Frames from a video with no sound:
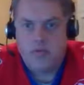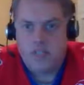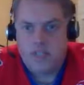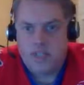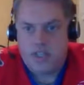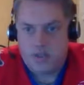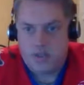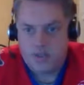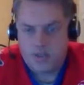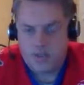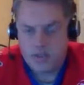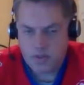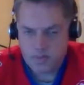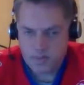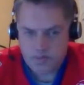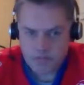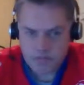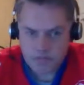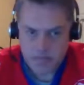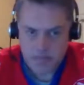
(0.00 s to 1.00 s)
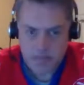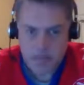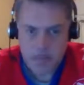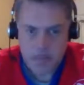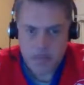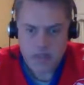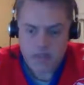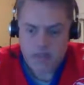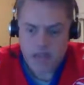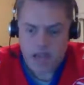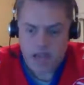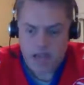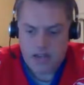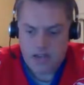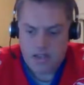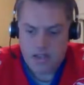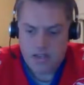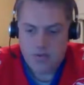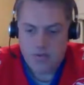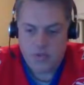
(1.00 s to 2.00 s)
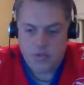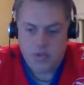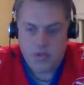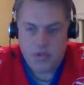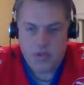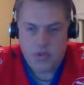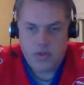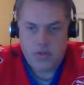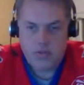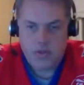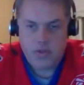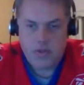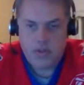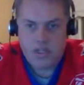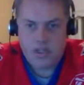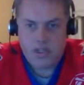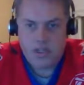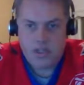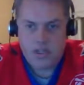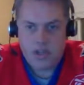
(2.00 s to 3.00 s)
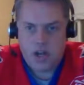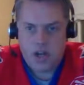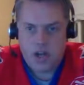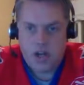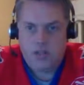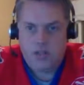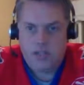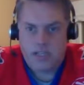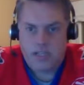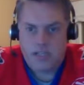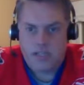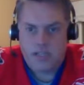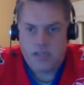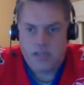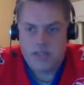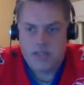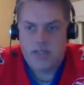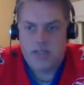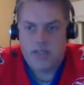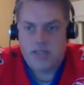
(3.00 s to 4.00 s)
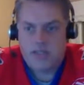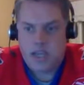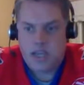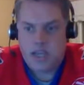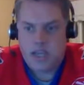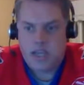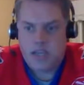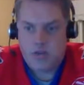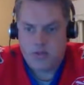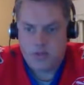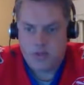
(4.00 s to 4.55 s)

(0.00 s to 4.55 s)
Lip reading: announced, or it was announced, to be not playing this season,